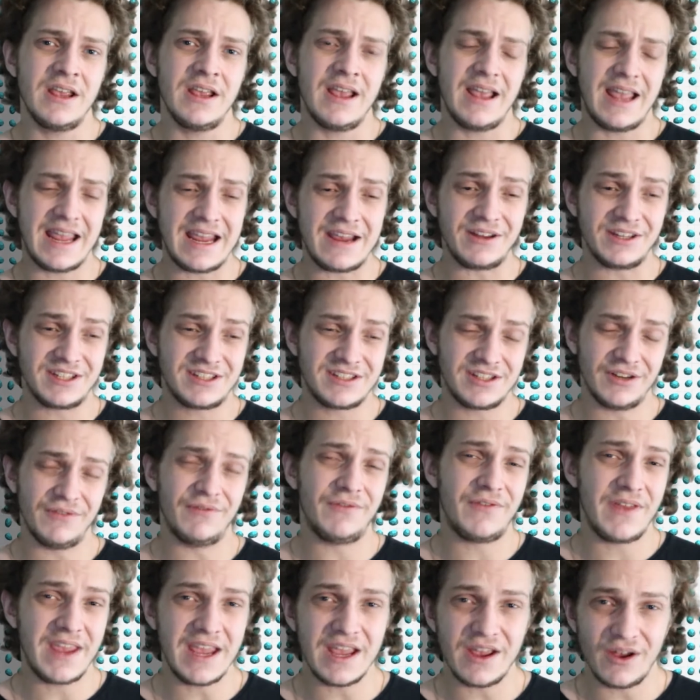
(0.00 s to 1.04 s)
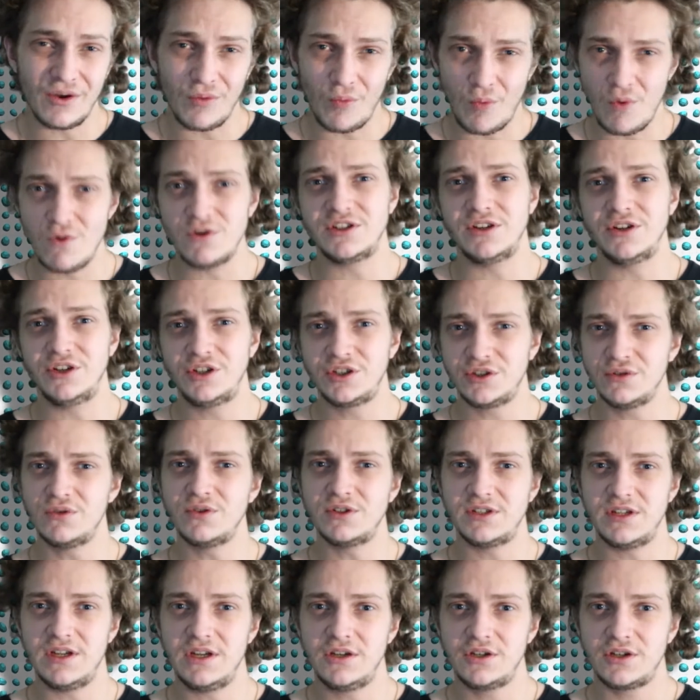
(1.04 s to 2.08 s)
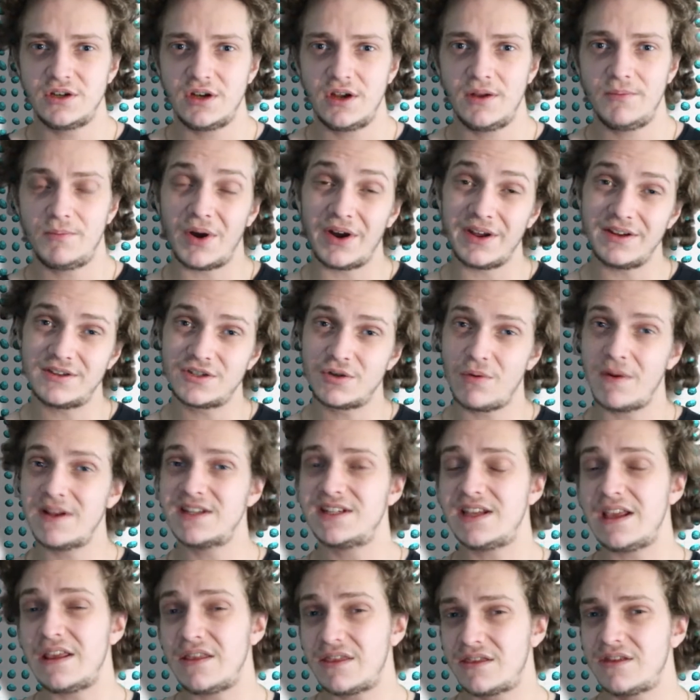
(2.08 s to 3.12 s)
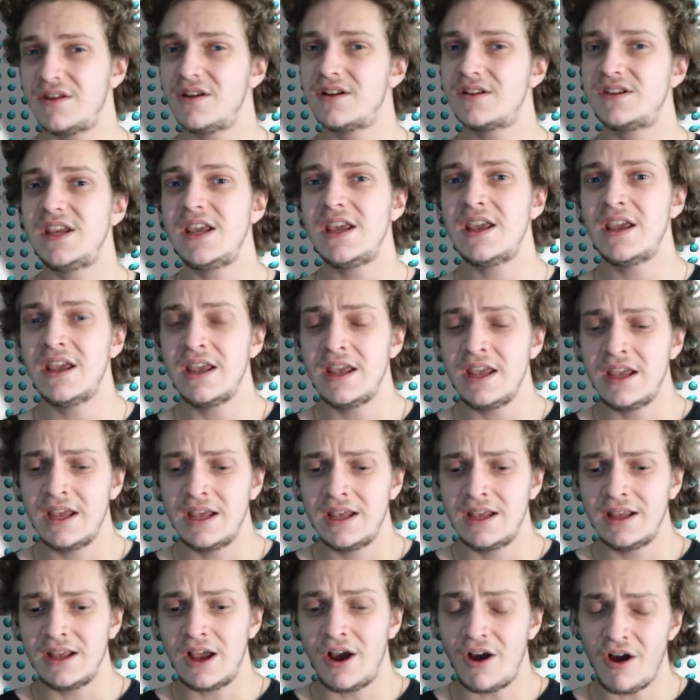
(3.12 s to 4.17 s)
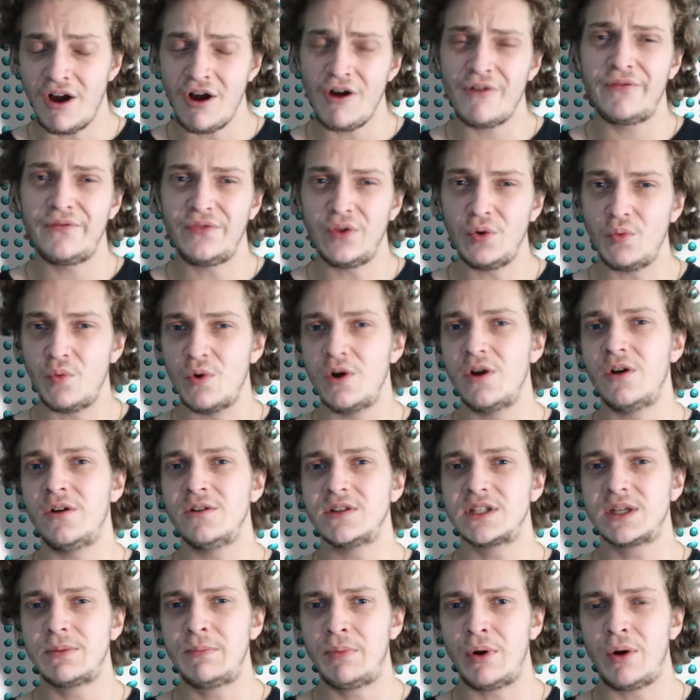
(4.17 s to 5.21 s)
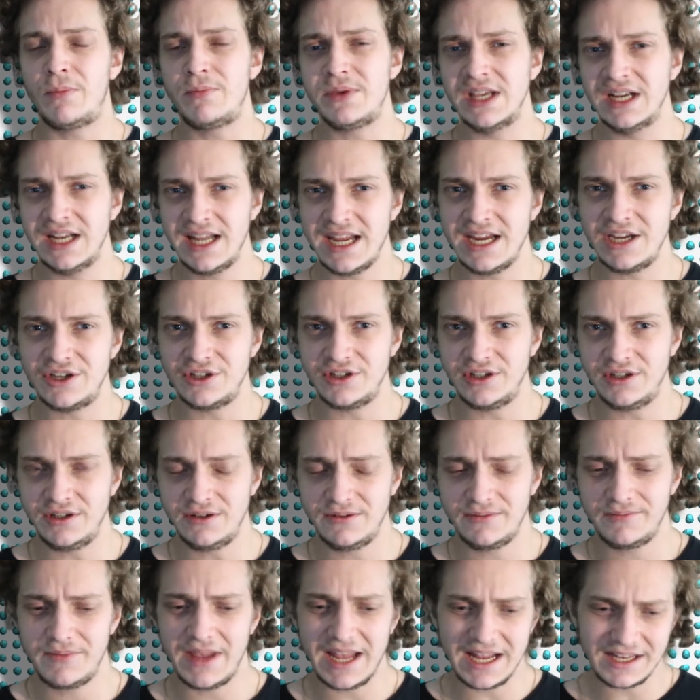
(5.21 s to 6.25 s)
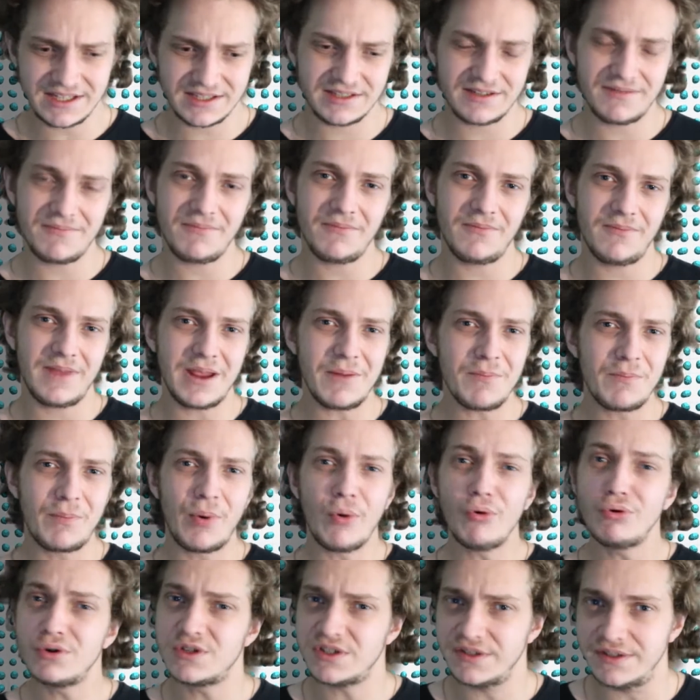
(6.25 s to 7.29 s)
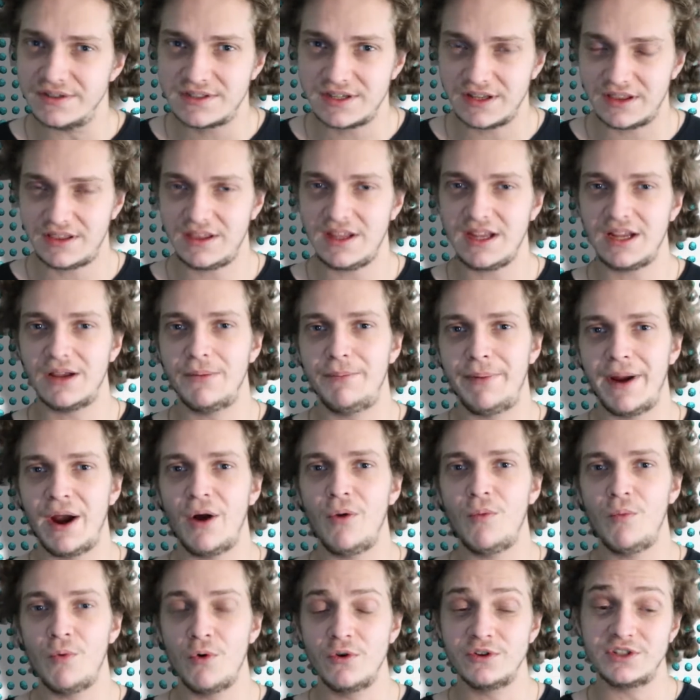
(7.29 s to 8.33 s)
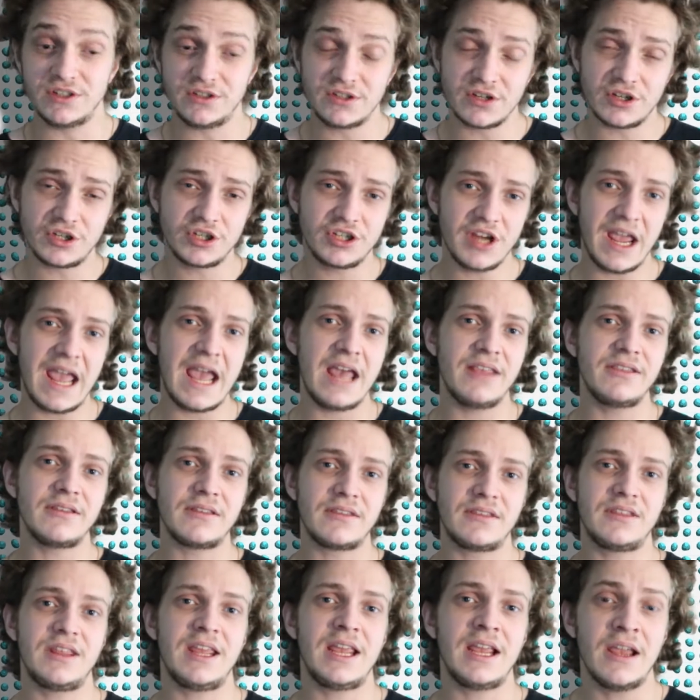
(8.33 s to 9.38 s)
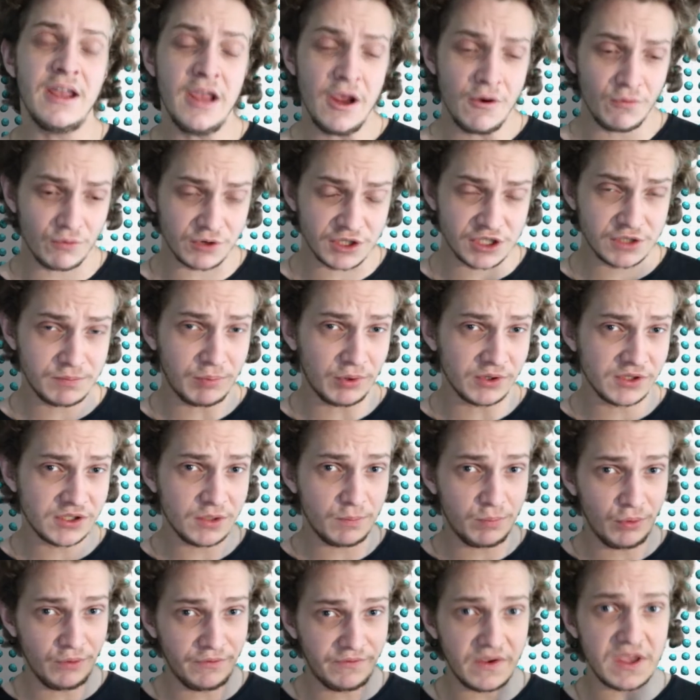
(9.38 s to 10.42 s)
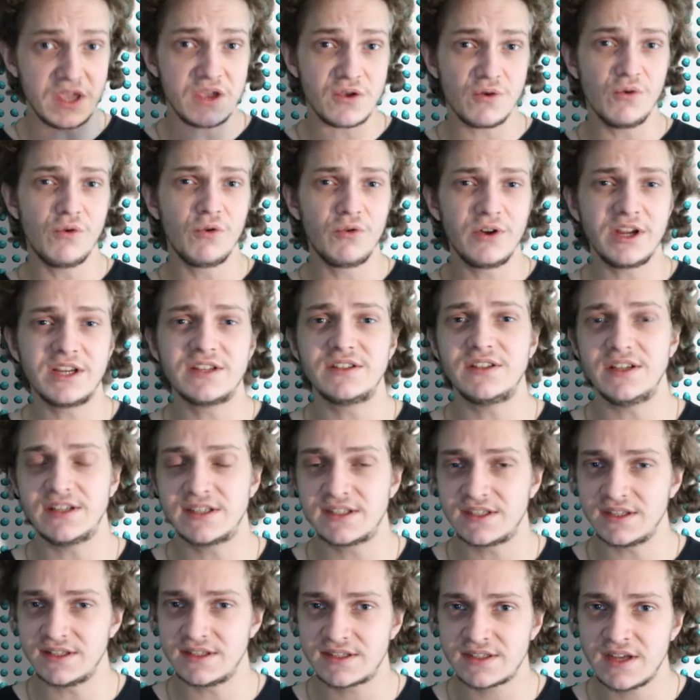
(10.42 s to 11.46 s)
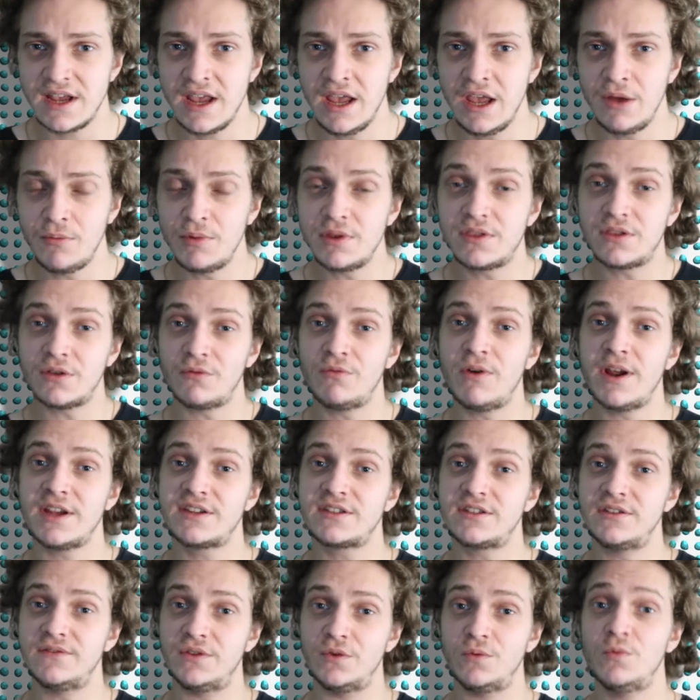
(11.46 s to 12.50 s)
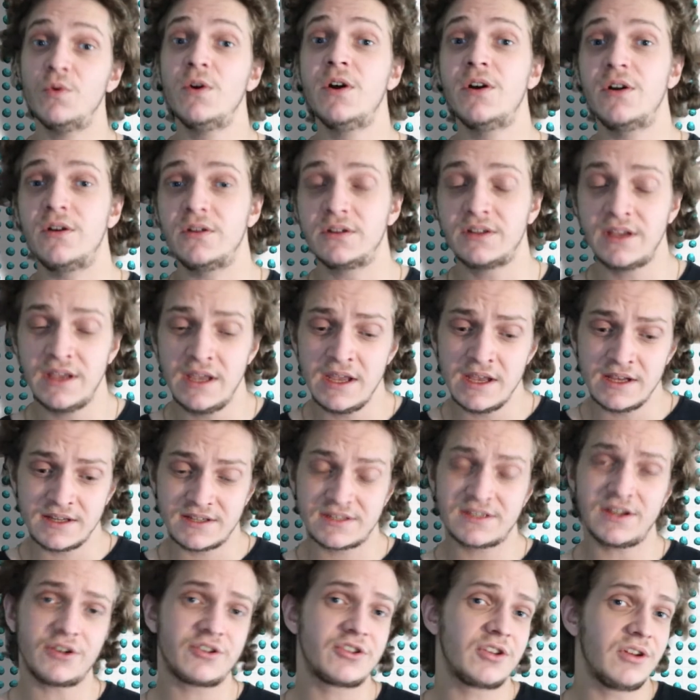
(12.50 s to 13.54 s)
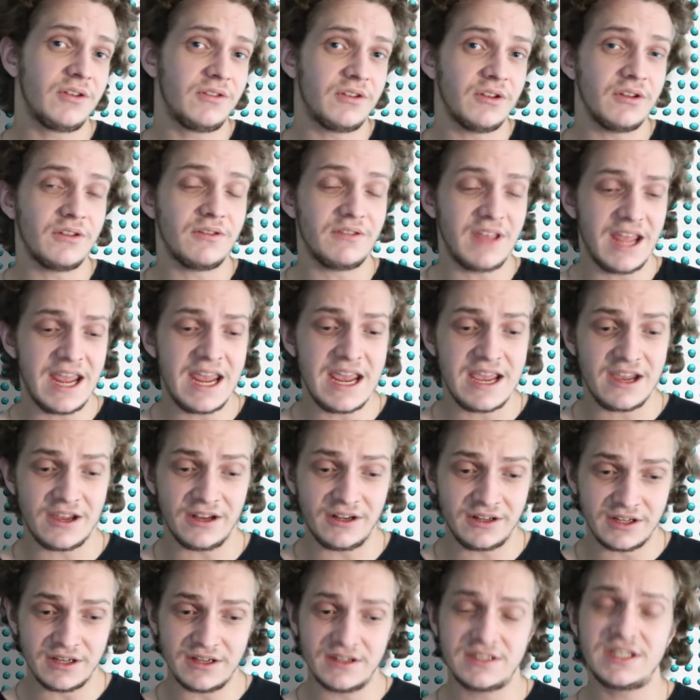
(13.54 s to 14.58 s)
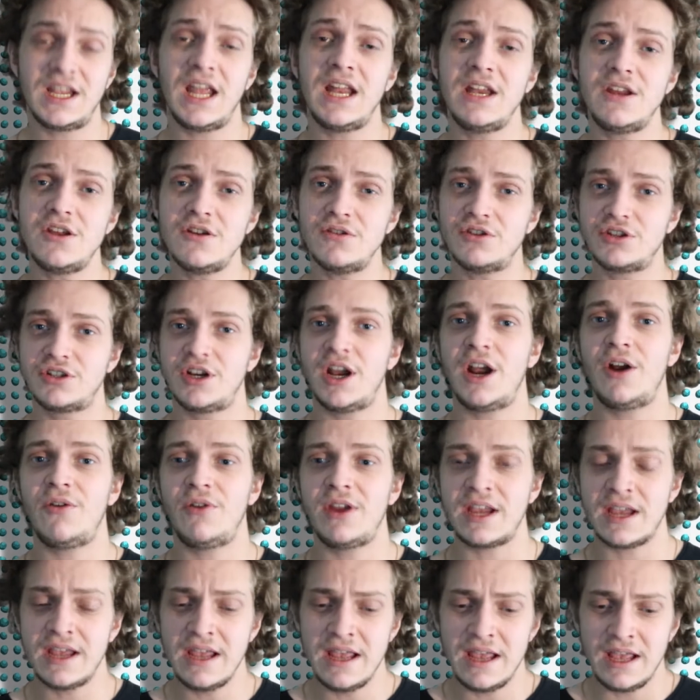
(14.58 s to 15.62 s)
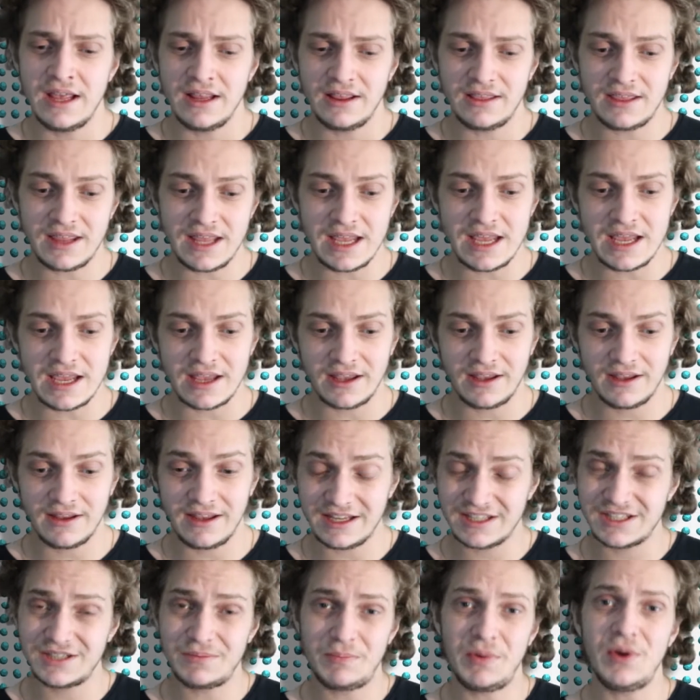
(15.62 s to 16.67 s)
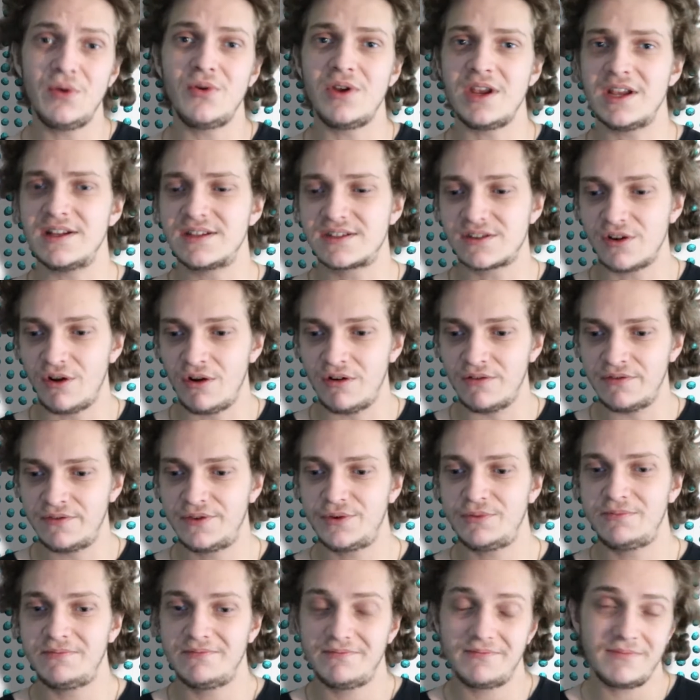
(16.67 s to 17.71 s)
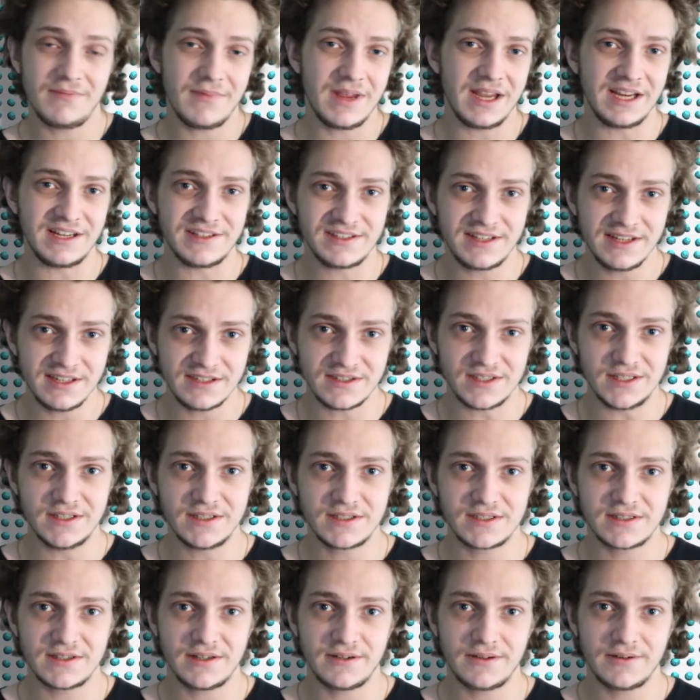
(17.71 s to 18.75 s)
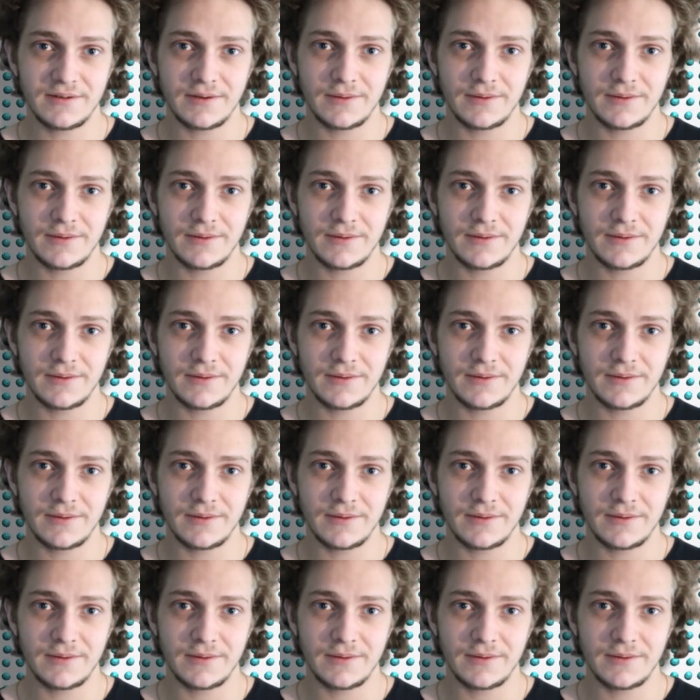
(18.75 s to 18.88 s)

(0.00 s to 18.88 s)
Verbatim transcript: a severe water shortage. By 2030, half the world's population. It's important to think about water, to share the thing responsible for your existence with the rest of the world, such that they can continue sharing the experience of existence.